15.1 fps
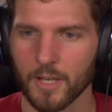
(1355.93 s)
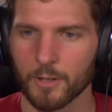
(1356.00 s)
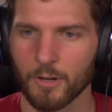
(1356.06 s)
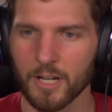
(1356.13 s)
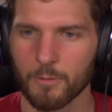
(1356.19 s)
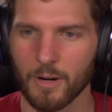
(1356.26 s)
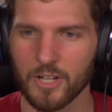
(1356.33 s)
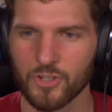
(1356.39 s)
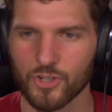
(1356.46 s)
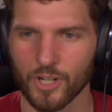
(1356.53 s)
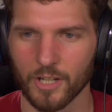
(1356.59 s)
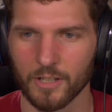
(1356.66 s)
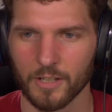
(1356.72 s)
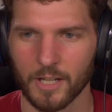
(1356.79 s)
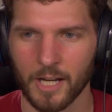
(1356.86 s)
Great
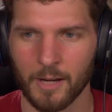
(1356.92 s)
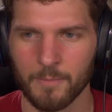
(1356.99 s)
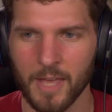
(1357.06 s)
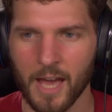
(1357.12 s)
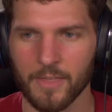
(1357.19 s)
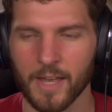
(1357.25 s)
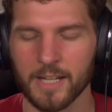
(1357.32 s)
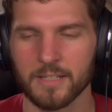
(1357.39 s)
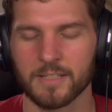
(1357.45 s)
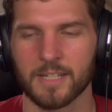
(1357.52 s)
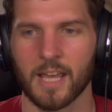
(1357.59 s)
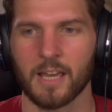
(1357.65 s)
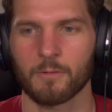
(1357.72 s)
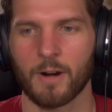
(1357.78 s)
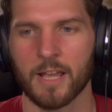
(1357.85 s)
question. Yeah, that is
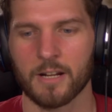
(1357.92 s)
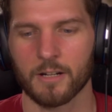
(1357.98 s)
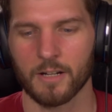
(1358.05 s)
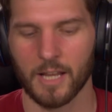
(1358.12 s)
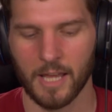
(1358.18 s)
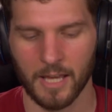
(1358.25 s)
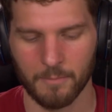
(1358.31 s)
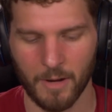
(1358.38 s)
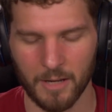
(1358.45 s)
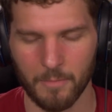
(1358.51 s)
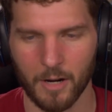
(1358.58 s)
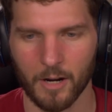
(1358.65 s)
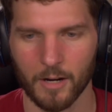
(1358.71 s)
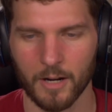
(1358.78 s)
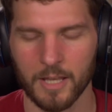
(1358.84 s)
Dan Reichert and Mike
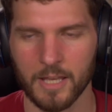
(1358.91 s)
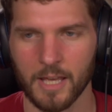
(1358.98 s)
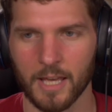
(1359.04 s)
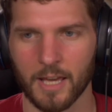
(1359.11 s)
Mahardy